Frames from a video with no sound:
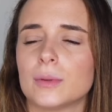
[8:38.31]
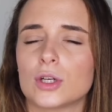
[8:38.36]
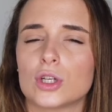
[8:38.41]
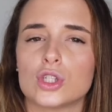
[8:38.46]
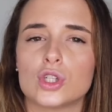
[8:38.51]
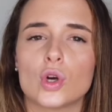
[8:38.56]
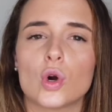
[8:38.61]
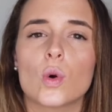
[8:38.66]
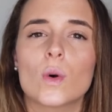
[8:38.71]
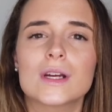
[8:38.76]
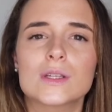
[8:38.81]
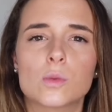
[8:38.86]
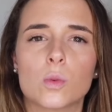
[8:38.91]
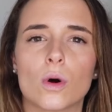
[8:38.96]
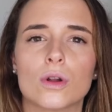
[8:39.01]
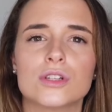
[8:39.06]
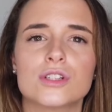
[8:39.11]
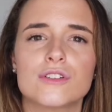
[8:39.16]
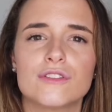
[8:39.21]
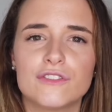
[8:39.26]
because you always
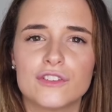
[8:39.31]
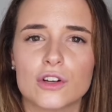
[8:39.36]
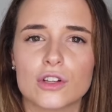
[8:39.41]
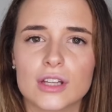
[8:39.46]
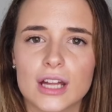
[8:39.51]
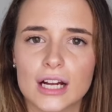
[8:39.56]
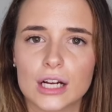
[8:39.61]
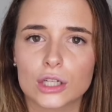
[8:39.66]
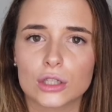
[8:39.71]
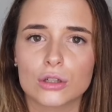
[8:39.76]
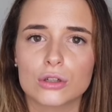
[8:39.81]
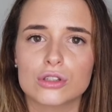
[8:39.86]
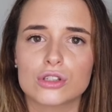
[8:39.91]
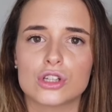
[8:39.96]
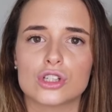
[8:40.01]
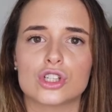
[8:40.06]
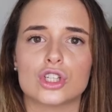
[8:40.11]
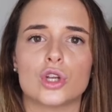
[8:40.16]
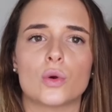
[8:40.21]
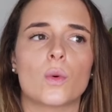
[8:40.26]
want to feel that
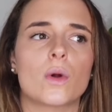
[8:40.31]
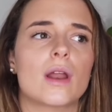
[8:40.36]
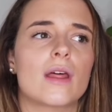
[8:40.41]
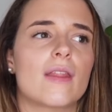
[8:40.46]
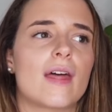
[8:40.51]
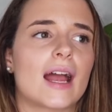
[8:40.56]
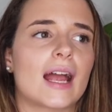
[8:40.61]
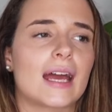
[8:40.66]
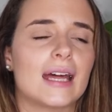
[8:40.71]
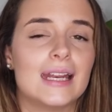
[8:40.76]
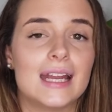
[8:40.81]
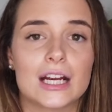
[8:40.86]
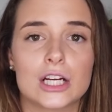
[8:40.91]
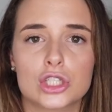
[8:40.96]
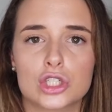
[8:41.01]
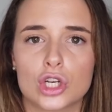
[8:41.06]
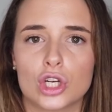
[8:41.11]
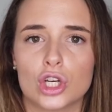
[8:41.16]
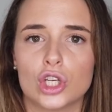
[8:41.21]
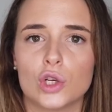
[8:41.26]
closeness, and you want that connection,